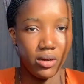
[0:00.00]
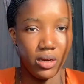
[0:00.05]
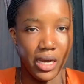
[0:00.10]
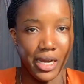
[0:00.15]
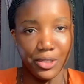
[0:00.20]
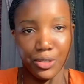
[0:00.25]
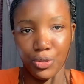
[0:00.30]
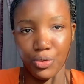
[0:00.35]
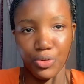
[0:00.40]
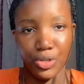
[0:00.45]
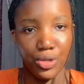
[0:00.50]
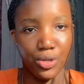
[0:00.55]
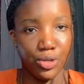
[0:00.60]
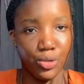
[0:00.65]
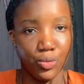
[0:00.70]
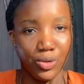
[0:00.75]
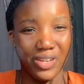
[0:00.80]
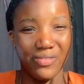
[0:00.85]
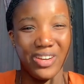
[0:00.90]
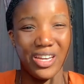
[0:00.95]
hydroquinone
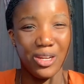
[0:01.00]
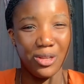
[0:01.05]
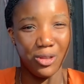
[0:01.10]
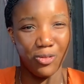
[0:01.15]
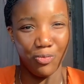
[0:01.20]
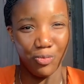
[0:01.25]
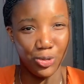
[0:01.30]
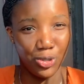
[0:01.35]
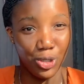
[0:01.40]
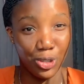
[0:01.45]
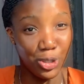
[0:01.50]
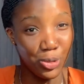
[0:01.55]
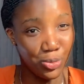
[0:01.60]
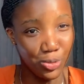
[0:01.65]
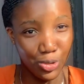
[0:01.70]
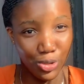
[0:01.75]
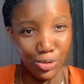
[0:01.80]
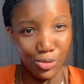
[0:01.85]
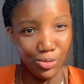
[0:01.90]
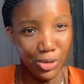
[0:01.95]
or whatever. A lot of products
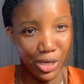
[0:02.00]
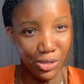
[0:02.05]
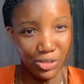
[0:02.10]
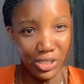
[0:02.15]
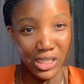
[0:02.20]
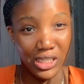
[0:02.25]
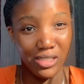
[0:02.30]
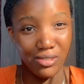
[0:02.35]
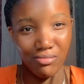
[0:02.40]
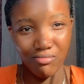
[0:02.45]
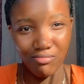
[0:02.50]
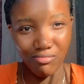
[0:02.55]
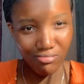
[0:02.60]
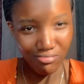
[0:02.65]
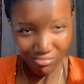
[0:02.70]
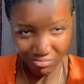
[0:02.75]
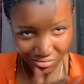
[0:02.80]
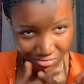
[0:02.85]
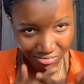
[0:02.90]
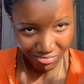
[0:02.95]
people don't know actually
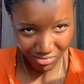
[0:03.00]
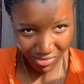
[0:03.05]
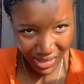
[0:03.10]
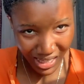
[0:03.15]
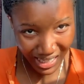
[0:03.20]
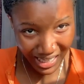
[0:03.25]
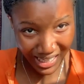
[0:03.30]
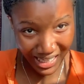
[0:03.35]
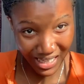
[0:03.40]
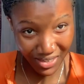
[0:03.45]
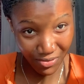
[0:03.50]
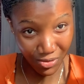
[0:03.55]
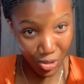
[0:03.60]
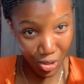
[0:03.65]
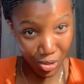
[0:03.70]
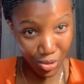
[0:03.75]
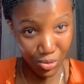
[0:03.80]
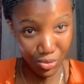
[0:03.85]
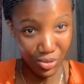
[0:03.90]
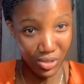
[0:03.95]
give
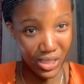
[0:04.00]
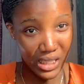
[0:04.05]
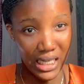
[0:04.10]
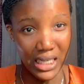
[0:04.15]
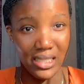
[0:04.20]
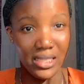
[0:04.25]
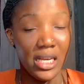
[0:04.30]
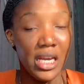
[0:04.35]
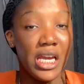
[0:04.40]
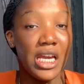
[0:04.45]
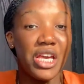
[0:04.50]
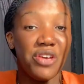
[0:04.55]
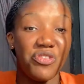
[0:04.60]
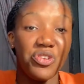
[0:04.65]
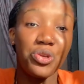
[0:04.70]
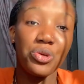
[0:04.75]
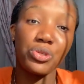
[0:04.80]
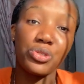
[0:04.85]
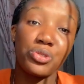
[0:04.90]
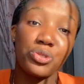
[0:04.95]
knuckles. Yes, if
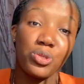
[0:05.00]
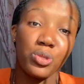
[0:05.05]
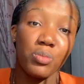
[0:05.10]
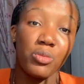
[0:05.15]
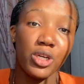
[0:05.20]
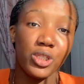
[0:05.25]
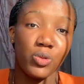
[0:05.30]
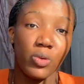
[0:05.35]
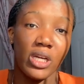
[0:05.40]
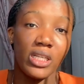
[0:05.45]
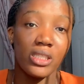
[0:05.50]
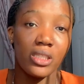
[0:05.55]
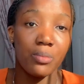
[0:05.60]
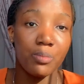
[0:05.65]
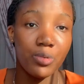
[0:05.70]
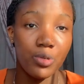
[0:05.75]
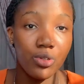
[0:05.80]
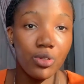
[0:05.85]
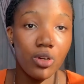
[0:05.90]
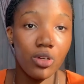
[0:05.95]
you use too much whitening
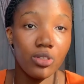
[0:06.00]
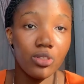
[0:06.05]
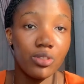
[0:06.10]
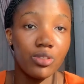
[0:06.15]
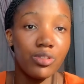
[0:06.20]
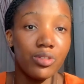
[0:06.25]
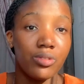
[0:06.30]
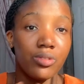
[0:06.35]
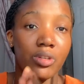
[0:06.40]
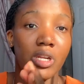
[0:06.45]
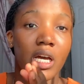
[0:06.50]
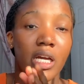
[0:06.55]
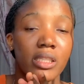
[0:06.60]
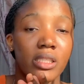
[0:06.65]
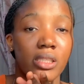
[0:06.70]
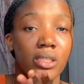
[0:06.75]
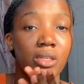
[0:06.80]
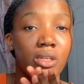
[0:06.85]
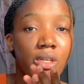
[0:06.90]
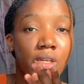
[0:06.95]
products, do you know that
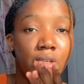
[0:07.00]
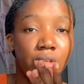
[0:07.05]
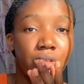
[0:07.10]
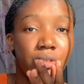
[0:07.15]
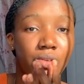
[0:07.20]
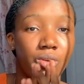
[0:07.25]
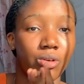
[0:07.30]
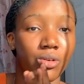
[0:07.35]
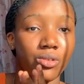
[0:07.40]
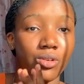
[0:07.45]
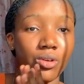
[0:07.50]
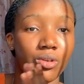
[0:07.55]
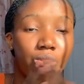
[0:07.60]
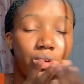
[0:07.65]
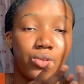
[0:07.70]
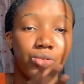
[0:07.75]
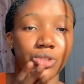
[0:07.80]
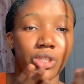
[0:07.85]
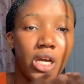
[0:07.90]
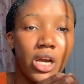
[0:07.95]
your
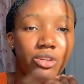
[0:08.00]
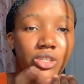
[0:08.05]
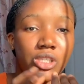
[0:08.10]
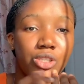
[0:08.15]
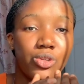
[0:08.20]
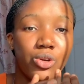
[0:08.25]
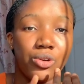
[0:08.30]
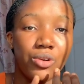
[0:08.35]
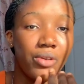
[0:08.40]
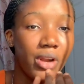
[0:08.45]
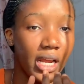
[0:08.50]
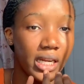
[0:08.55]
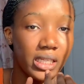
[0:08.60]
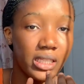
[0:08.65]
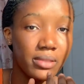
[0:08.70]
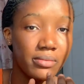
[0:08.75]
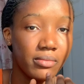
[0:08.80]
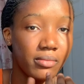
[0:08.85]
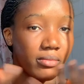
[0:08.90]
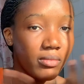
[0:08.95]
knuckles can actually turn
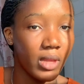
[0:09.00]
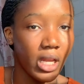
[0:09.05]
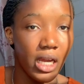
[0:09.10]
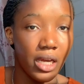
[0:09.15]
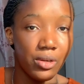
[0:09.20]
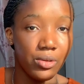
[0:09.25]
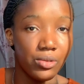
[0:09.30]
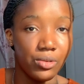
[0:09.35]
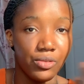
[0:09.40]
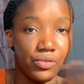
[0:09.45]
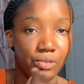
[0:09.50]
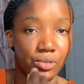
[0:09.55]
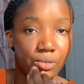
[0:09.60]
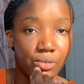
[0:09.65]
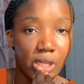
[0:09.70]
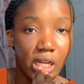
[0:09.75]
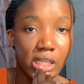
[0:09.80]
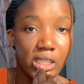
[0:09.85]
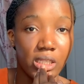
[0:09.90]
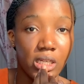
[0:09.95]
red? I don't know if you
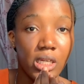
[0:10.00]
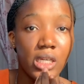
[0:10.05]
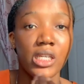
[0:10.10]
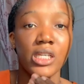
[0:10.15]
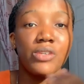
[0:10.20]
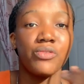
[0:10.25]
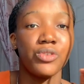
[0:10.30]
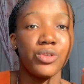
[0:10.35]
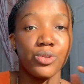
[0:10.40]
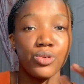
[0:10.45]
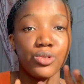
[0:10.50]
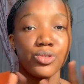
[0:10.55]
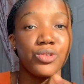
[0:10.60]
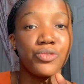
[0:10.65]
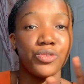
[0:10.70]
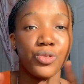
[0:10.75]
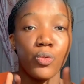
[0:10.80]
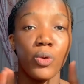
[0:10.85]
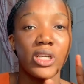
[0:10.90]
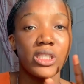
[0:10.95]
know that.
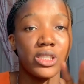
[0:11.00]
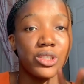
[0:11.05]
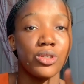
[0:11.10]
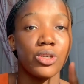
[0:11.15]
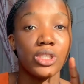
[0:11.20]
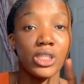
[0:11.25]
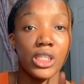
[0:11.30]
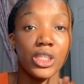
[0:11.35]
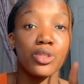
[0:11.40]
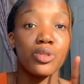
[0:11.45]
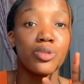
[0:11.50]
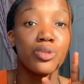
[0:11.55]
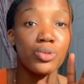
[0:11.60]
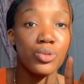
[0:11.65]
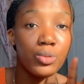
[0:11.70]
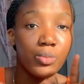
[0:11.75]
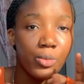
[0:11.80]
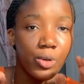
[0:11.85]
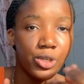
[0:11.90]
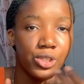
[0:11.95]
If you whiten your skin
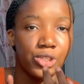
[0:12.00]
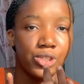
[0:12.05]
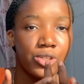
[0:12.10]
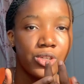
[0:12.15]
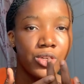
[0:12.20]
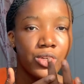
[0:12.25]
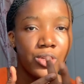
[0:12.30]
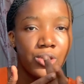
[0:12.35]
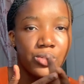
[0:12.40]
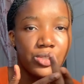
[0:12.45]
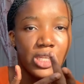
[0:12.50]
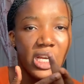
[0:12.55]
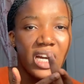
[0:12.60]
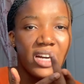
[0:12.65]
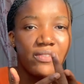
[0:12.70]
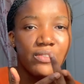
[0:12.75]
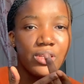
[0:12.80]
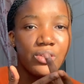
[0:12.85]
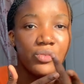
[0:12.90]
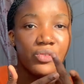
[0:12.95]
too much, you start
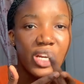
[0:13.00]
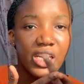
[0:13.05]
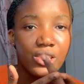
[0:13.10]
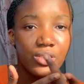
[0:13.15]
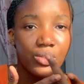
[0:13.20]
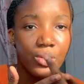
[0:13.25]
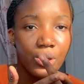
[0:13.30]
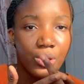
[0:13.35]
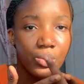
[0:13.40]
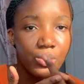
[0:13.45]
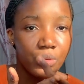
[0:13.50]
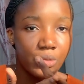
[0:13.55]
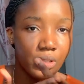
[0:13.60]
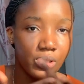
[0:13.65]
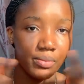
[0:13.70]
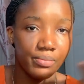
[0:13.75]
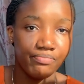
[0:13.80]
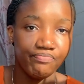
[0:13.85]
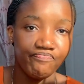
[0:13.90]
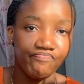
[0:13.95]
having red knuckles.